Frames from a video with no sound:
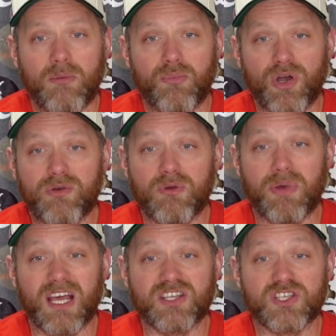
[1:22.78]
Britain would
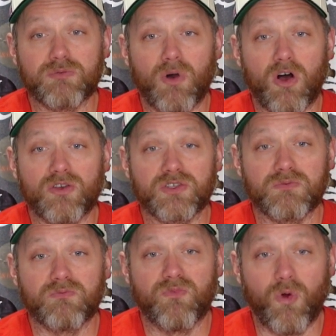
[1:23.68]
pay a small
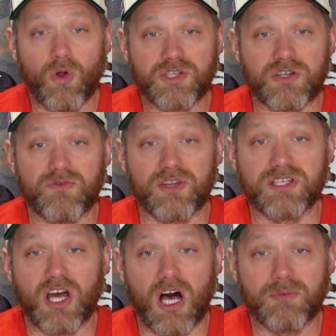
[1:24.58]
fortune for the
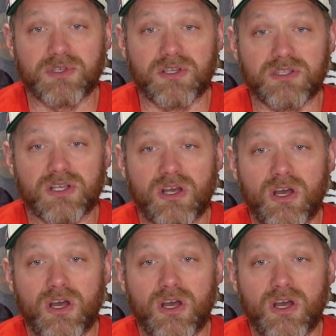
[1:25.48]
Thompsons,